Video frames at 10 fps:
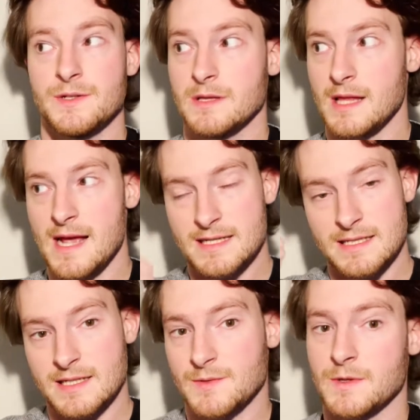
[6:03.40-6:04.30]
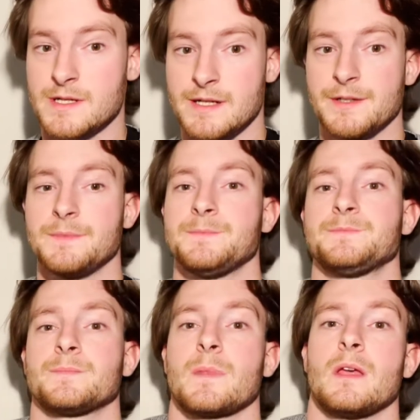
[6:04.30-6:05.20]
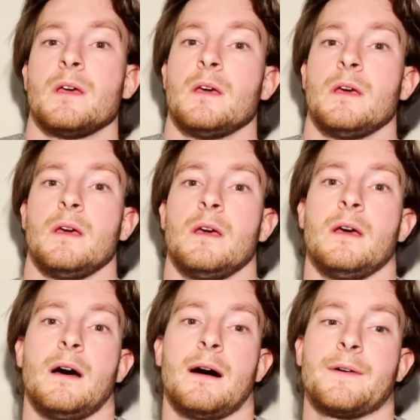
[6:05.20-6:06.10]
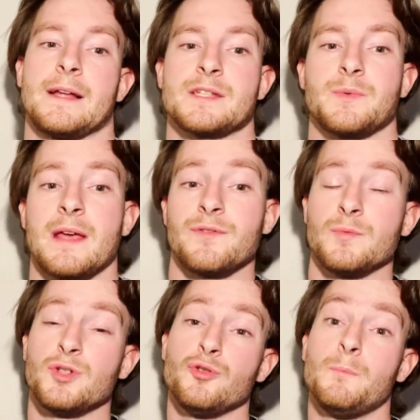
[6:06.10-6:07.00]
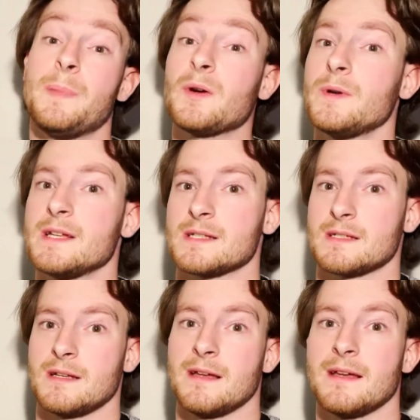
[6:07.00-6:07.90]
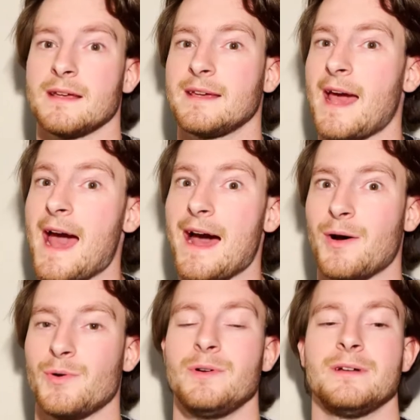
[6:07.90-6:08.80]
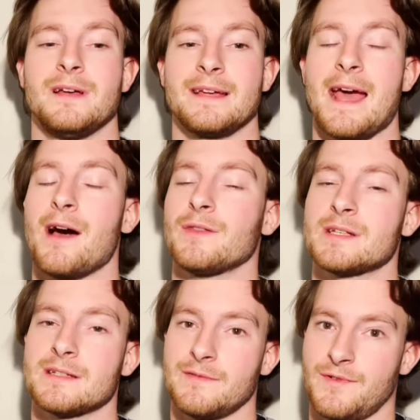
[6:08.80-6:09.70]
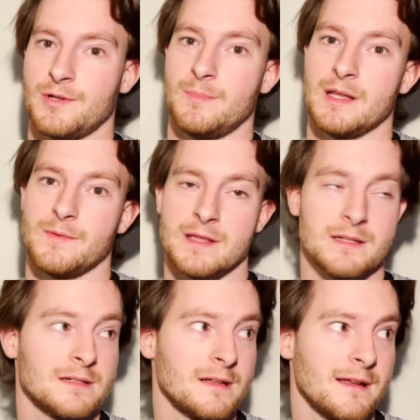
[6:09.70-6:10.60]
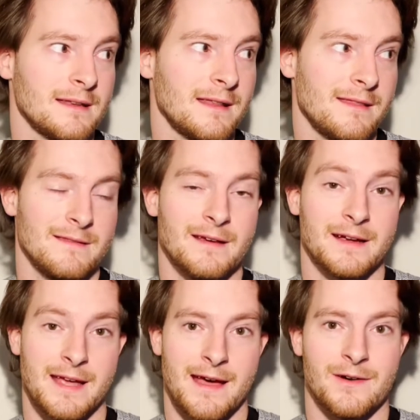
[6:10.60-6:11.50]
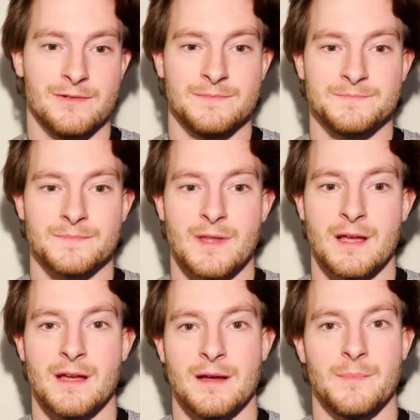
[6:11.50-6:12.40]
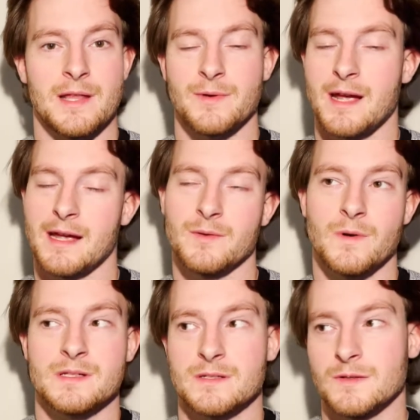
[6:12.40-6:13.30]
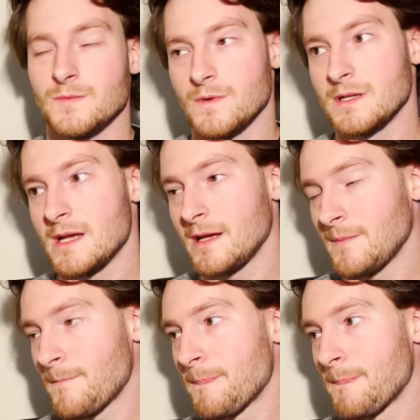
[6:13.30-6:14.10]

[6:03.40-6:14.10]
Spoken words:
the last 6 words here. All right, so we have ubiquitous, cow. Cow, this is a verb, by the way. This is not a cow. By the way, I had one student one day.